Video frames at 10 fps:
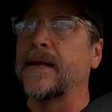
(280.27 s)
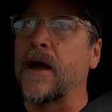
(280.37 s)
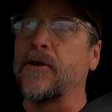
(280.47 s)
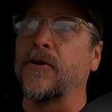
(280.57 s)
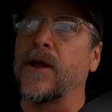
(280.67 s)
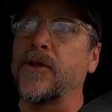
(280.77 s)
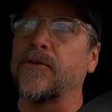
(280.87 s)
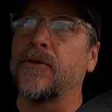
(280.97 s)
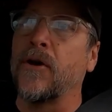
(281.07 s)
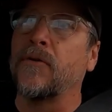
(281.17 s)
now you're on
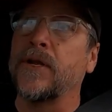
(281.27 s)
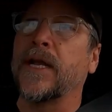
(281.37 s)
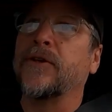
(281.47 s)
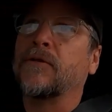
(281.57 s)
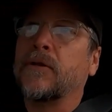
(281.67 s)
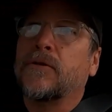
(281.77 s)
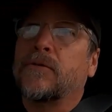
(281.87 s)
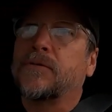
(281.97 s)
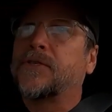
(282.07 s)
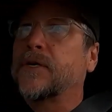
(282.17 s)
your own and you
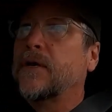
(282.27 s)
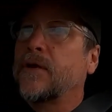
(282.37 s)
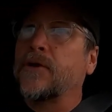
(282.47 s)
lose